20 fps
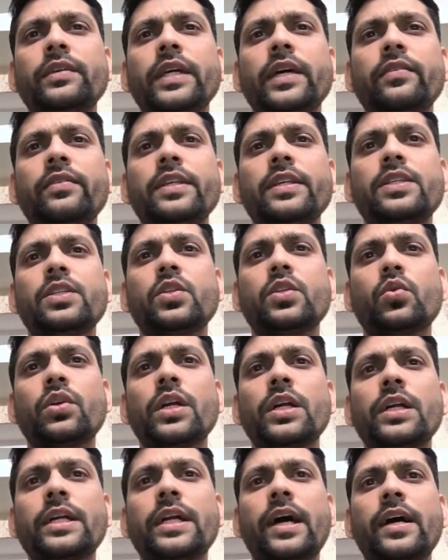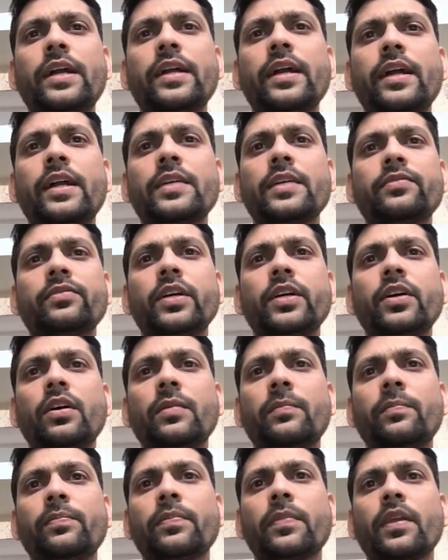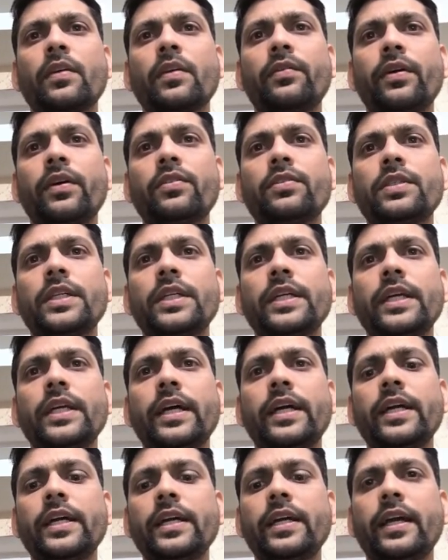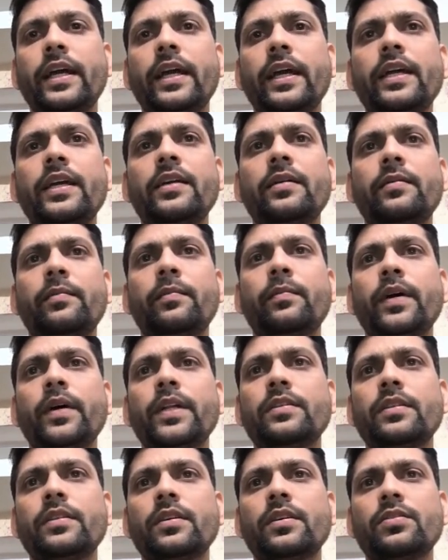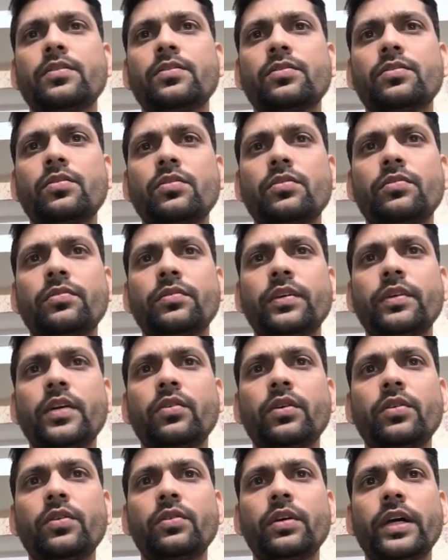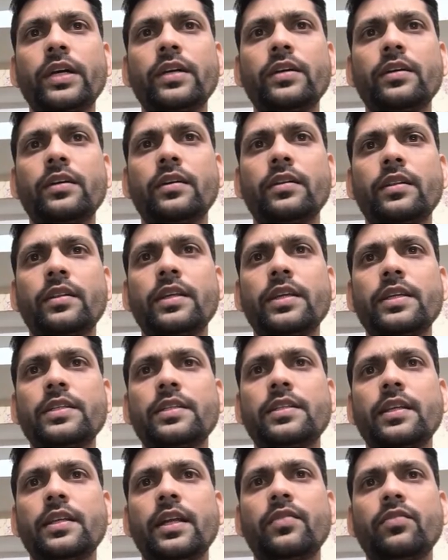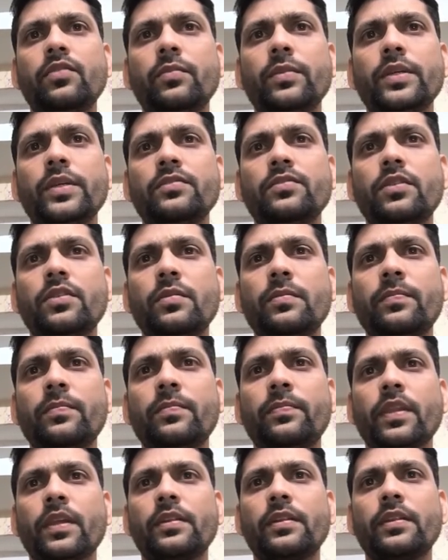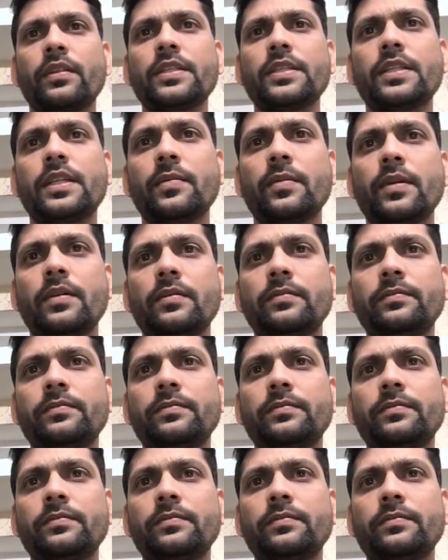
have this total target trips we got city ID and month. So we are going to get these three information from this table.